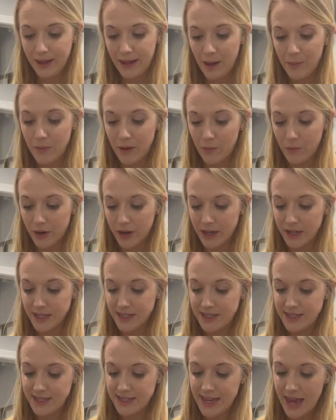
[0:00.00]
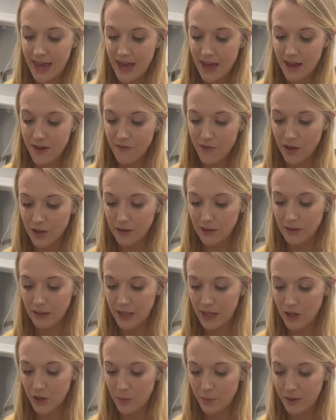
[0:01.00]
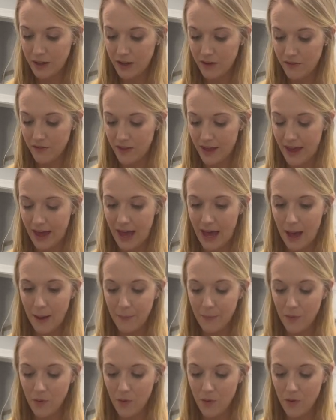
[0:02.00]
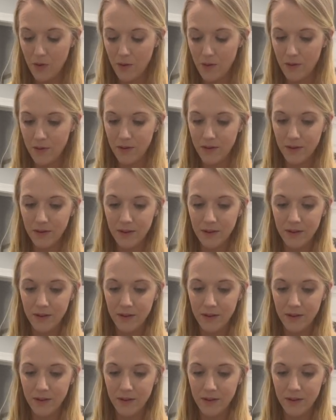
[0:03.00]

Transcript: Yep, and we're gonna save a little bit of the apple.